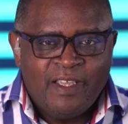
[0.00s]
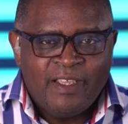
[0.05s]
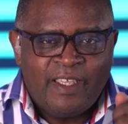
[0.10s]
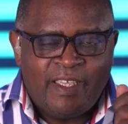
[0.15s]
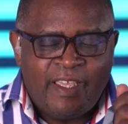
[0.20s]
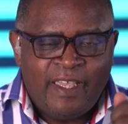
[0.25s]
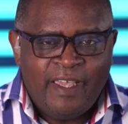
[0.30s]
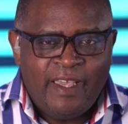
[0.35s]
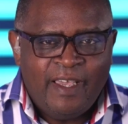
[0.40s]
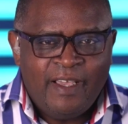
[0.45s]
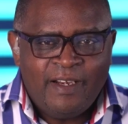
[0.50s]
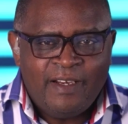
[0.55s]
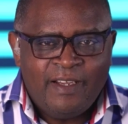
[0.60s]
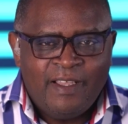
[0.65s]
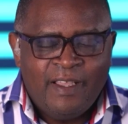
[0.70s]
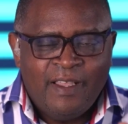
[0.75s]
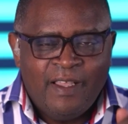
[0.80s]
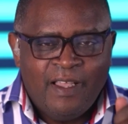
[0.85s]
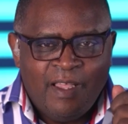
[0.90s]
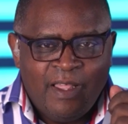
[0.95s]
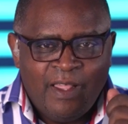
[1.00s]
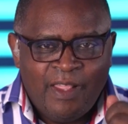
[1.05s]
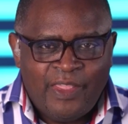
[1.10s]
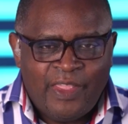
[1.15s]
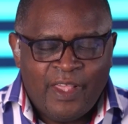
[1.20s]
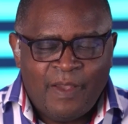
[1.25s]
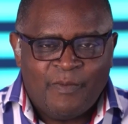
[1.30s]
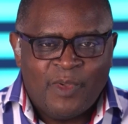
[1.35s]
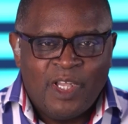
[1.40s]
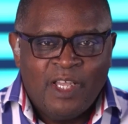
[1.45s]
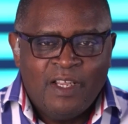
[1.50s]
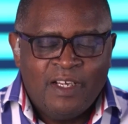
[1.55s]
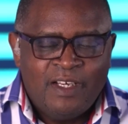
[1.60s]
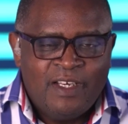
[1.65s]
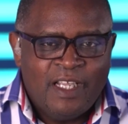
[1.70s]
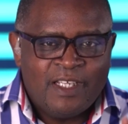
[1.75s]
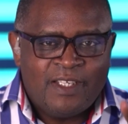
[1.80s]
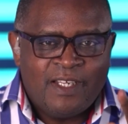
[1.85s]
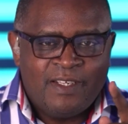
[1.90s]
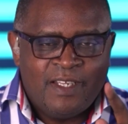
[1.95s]
Kill them.
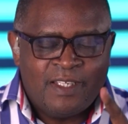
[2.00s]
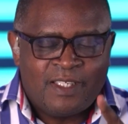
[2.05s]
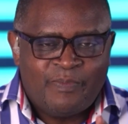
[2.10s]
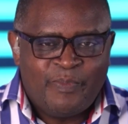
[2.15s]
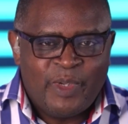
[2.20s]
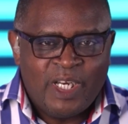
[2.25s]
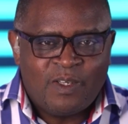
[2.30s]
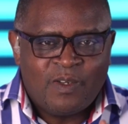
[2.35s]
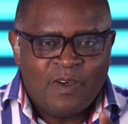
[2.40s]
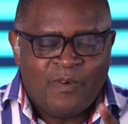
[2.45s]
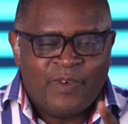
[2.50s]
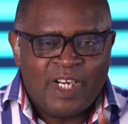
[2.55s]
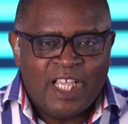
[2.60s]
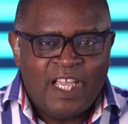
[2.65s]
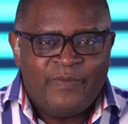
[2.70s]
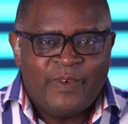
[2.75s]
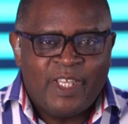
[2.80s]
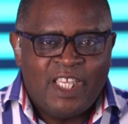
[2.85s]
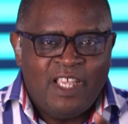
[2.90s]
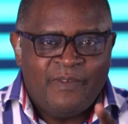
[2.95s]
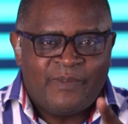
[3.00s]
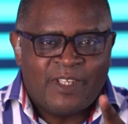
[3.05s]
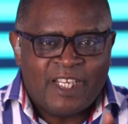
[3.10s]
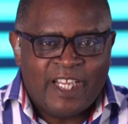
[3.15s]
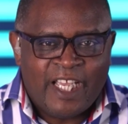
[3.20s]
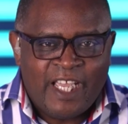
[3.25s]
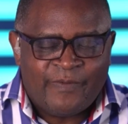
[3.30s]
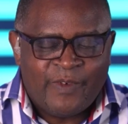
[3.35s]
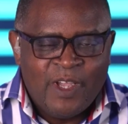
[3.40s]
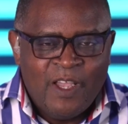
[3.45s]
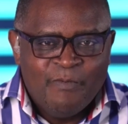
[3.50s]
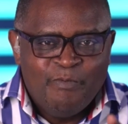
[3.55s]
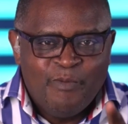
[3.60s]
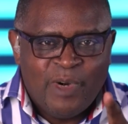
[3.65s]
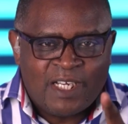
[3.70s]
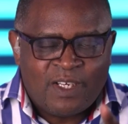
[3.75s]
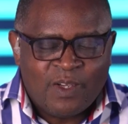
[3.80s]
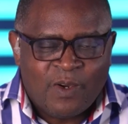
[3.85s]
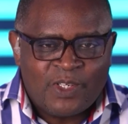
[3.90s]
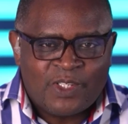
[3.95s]
The Spirit of life gives life,
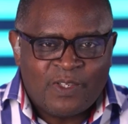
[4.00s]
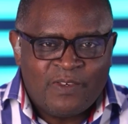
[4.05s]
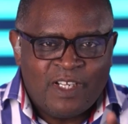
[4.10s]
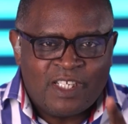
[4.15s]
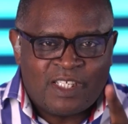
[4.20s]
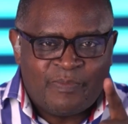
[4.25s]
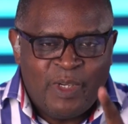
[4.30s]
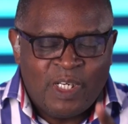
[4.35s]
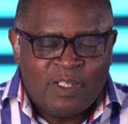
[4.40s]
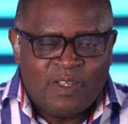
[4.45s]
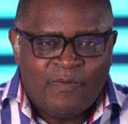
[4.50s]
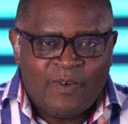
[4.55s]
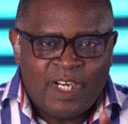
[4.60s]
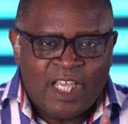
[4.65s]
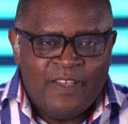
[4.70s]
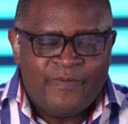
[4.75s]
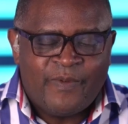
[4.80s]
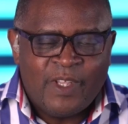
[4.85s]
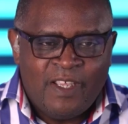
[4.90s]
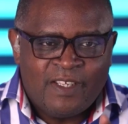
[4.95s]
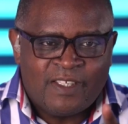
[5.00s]
but also the Spirit of life